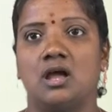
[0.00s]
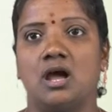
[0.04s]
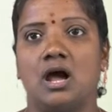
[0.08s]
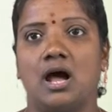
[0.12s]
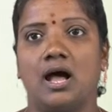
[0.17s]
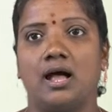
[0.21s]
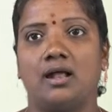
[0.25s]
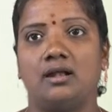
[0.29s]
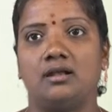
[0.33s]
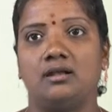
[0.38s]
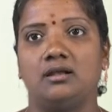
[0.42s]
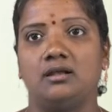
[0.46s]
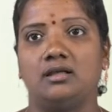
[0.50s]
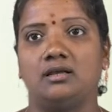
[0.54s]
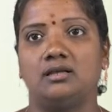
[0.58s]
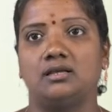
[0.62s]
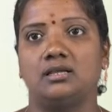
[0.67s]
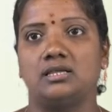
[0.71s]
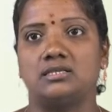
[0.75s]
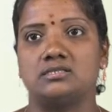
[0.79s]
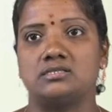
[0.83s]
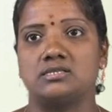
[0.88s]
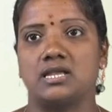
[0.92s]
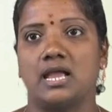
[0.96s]
and
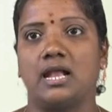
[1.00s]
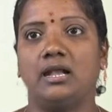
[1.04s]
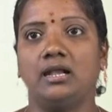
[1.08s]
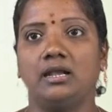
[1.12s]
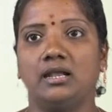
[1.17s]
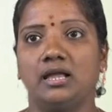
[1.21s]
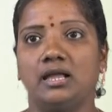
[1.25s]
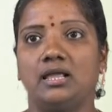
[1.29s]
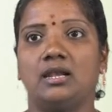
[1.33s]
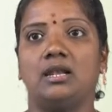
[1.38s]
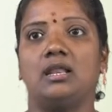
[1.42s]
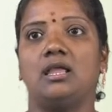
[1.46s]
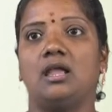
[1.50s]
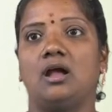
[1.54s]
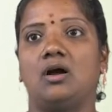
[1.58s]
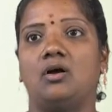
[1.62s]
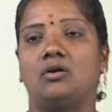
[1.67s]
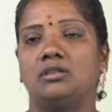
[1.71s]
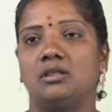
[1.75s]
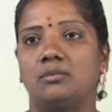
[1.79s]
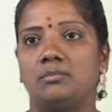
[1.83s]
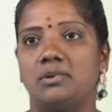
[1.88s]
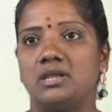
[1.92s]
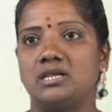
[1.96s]
is entirely
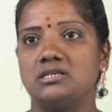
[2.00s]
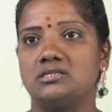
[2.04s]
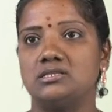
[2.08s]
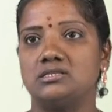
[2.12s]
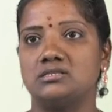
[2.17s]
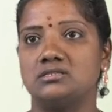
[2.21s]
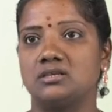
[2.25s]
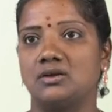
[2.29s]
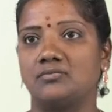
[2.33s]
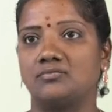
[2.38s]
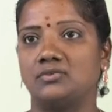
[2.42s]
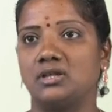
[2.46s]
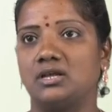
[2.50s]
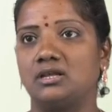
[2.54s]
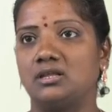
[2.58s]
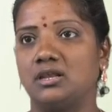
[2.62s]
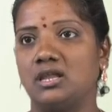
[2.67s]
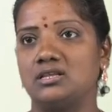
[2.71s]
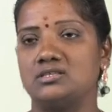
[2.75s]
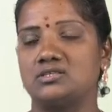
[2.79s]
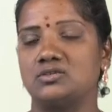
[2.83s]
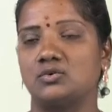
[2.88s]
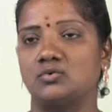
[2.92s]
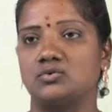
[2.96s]
on the basis of the
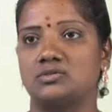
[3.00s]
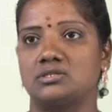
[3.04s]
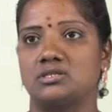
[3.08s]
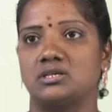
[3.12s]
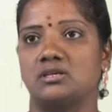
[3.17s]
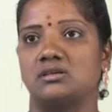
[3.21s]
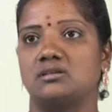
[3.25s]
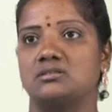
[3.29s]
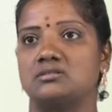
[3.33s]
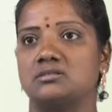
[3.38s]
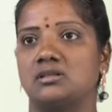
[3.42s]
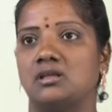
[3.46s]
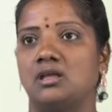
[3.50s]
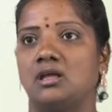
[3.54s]
Greek sources